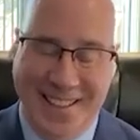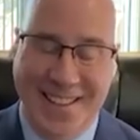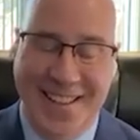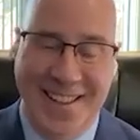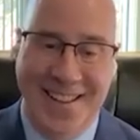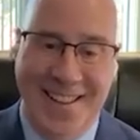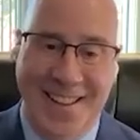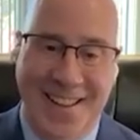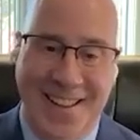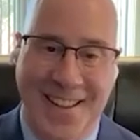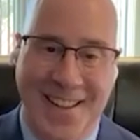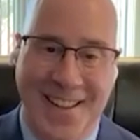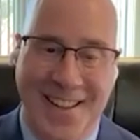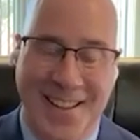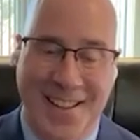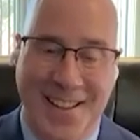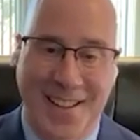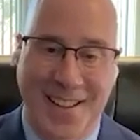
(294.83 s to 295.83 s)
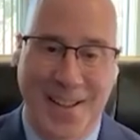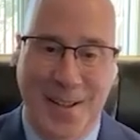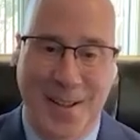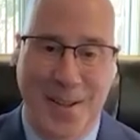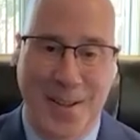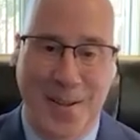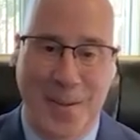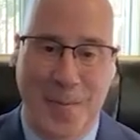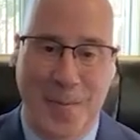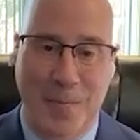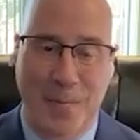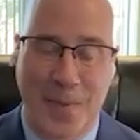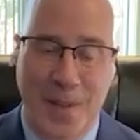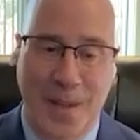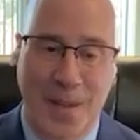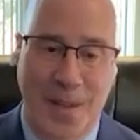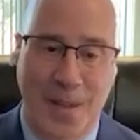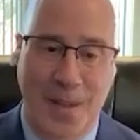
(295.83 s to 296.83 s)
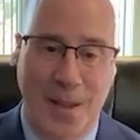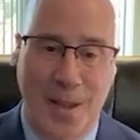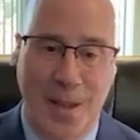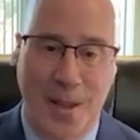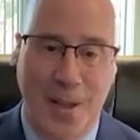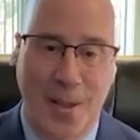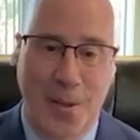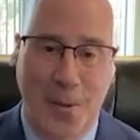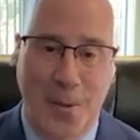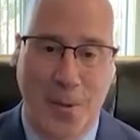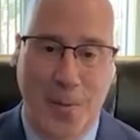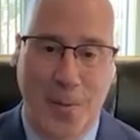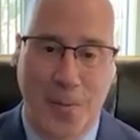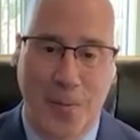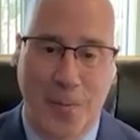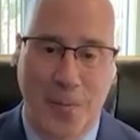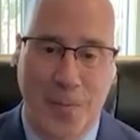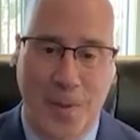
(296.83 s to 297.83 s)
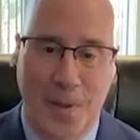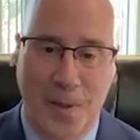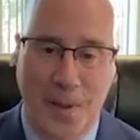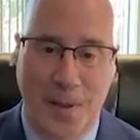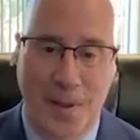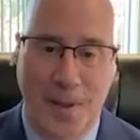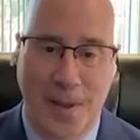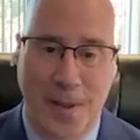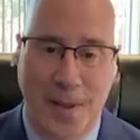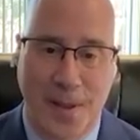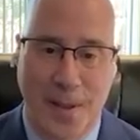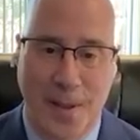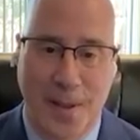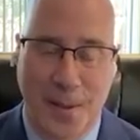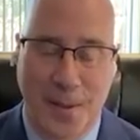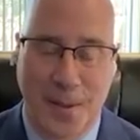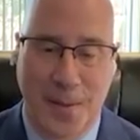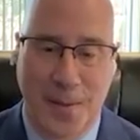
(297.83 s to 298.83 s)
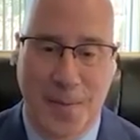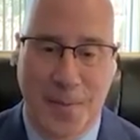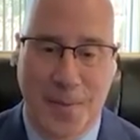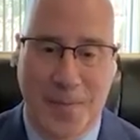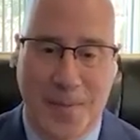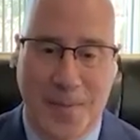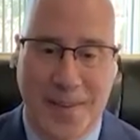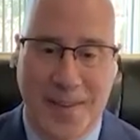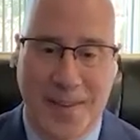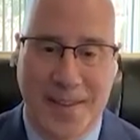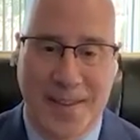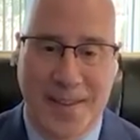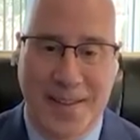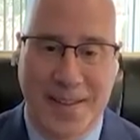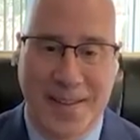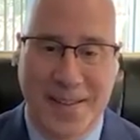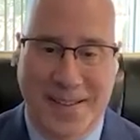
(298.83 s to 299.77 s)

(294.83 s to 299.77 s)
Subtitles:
(silent)